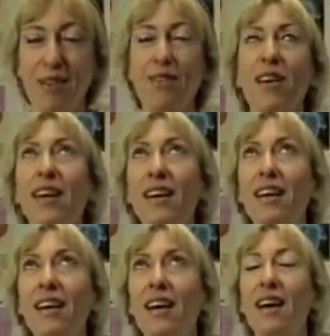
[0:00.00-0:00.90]
Okay.
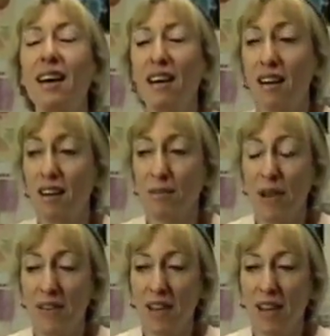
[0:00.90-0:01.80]
Um,
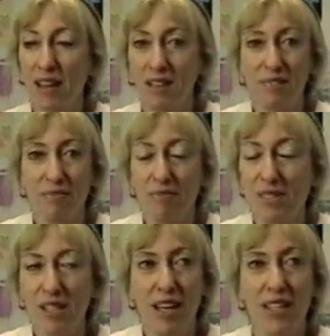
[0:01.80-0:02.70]
I've had
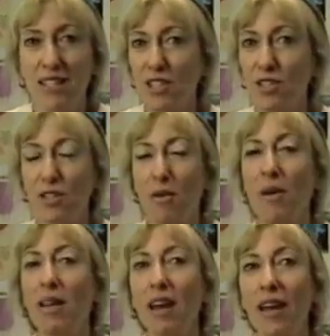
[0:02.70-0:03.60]
sinus issues all
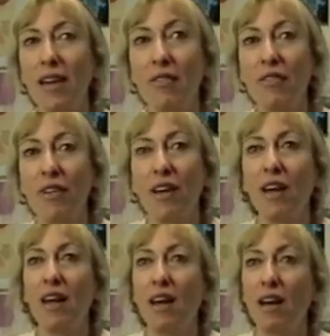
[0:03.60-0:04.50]
my life.
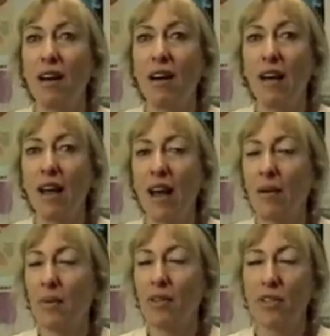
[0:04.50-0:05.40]
Uh,
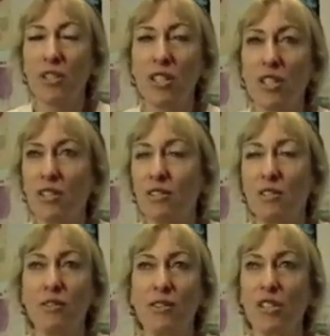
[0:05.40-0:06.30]
I'm allergic
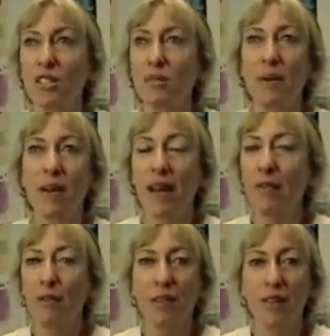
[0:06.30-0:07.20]
to just about
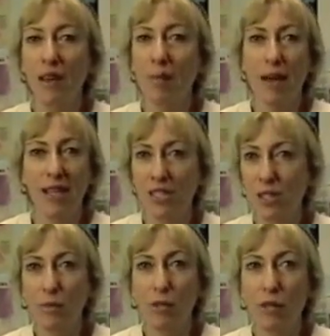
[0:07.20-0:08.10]
everything
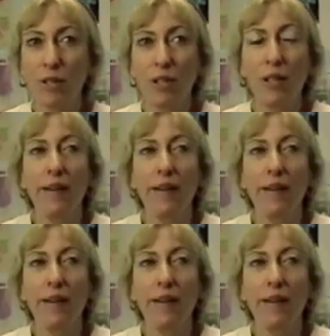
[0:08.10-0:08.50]
imaginable.